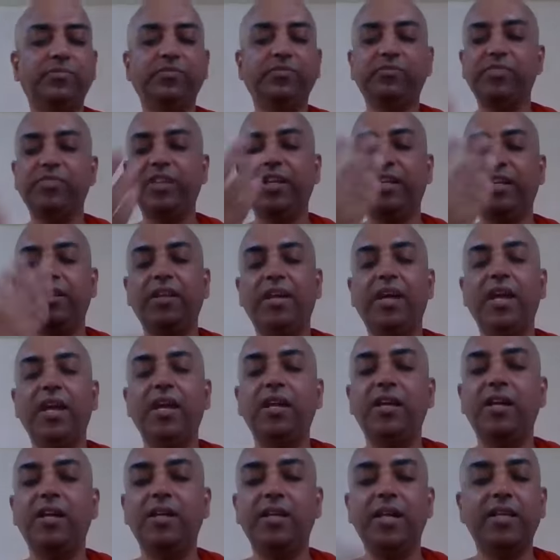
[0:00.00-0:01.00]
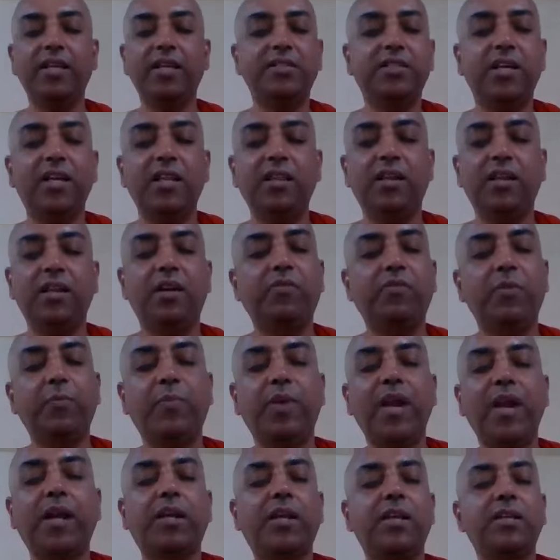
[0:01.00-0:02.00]
We inhale and exhale, that we
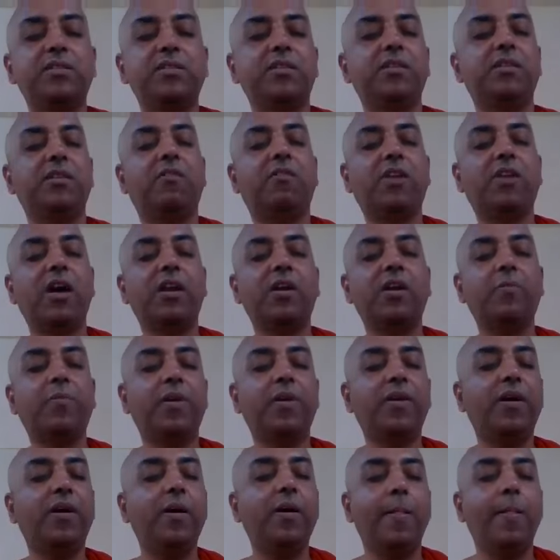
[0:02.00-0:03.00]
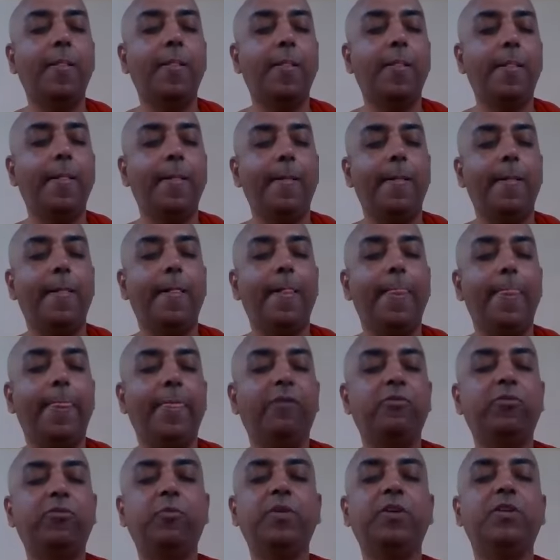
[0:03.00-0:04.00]
practice in our anapana.
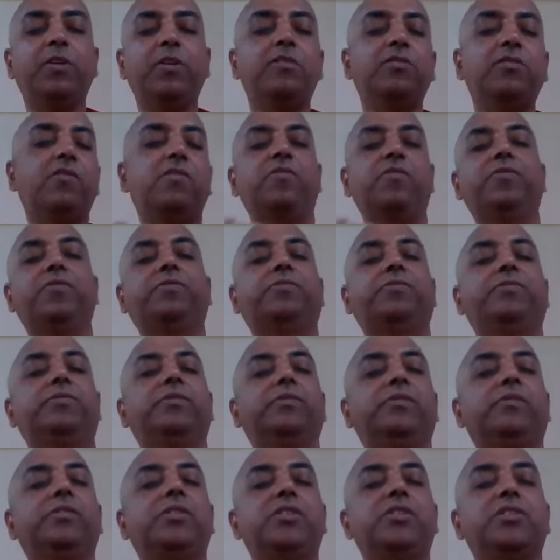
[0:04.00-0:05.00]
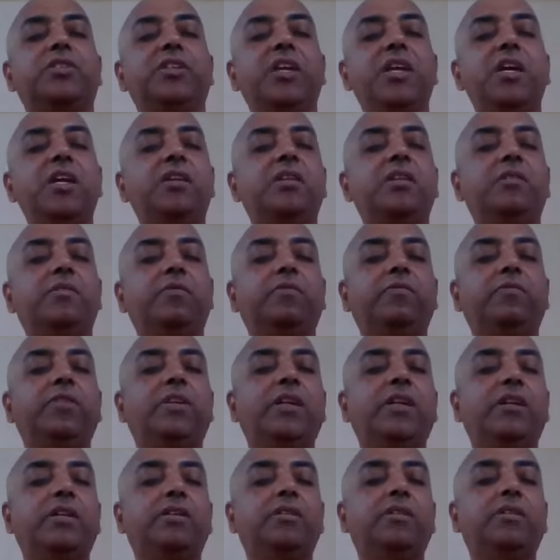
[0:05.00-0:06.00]
So because of this air, we
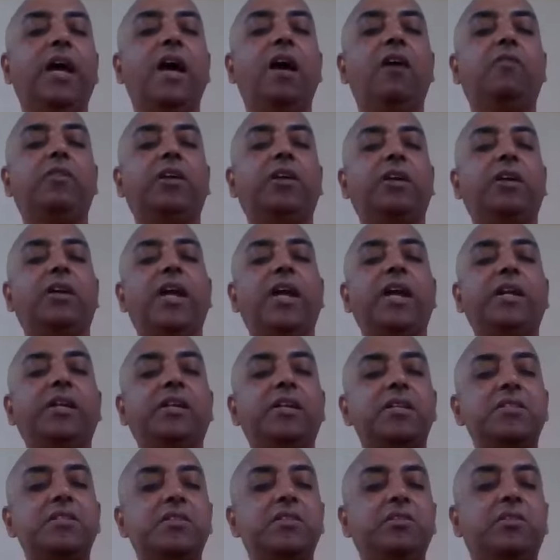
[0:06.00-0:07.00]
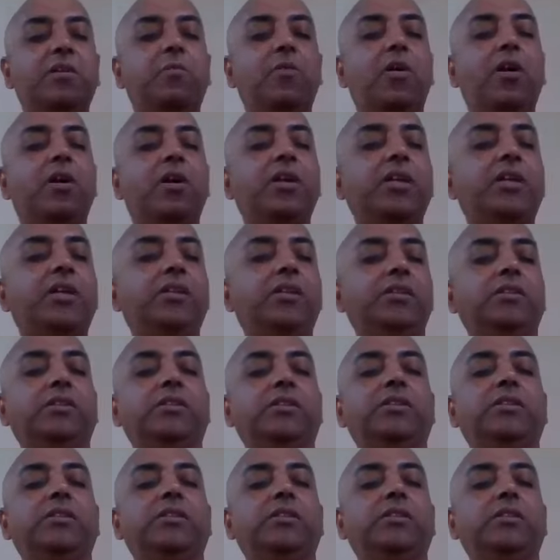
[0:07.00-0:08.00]
can have that lightness in the body.
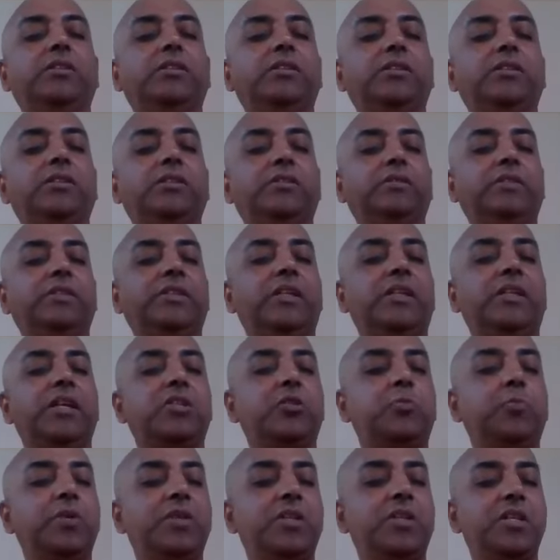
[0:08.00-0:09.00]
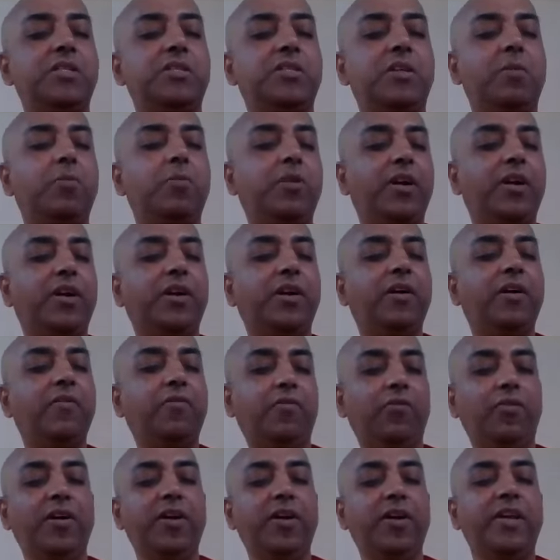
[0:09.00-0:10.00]
We can experience some kind
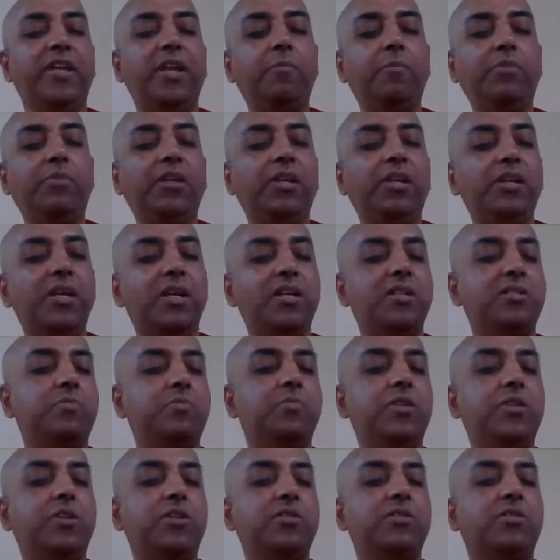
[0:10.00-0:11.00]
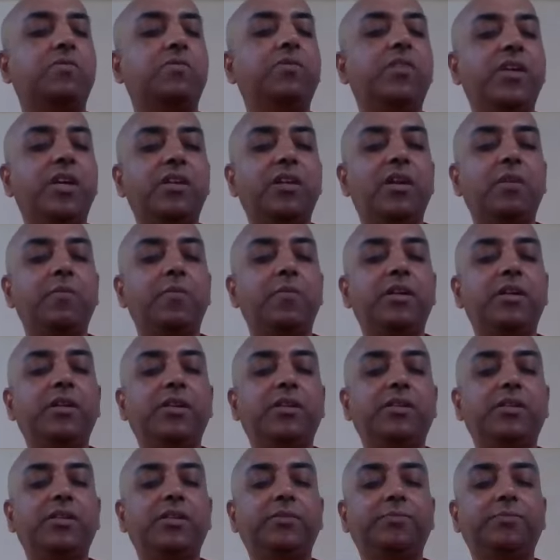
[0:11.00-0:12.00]
of emptiness because of the air element.
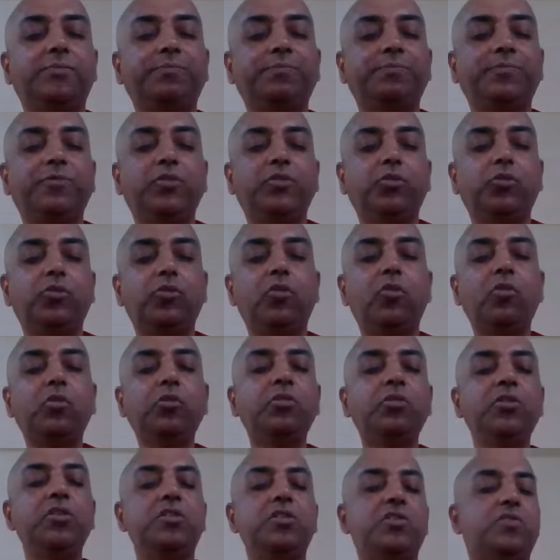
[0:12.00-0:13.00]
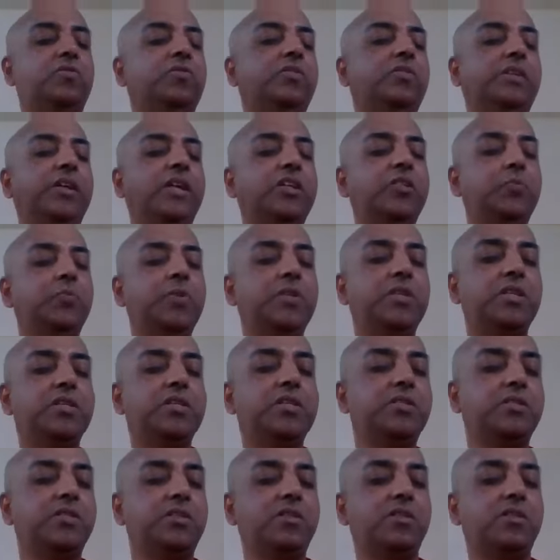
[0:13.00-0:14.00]
So all these
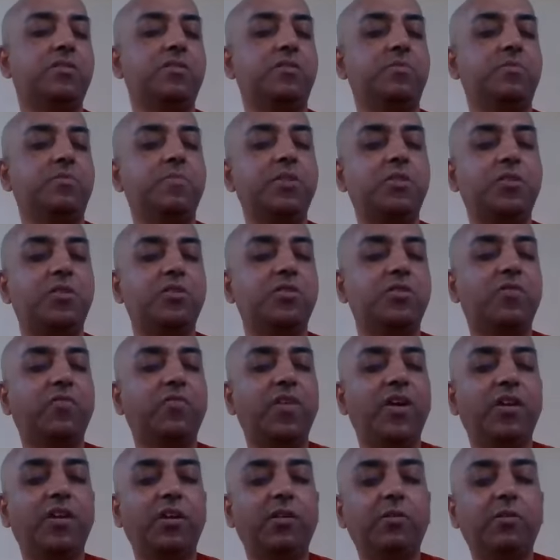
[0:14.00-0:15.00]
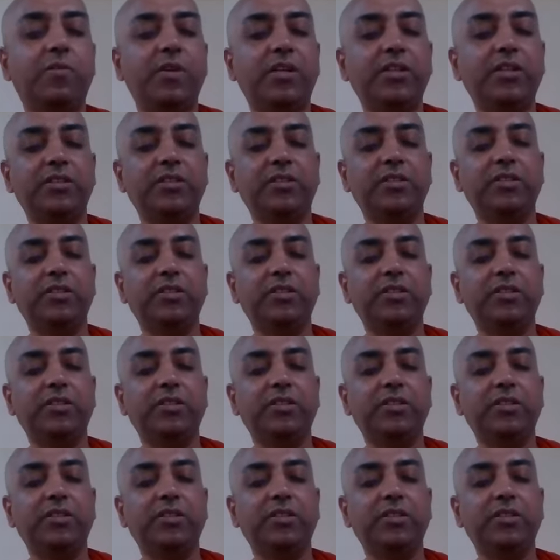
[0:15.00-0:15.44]
experiences because of air element.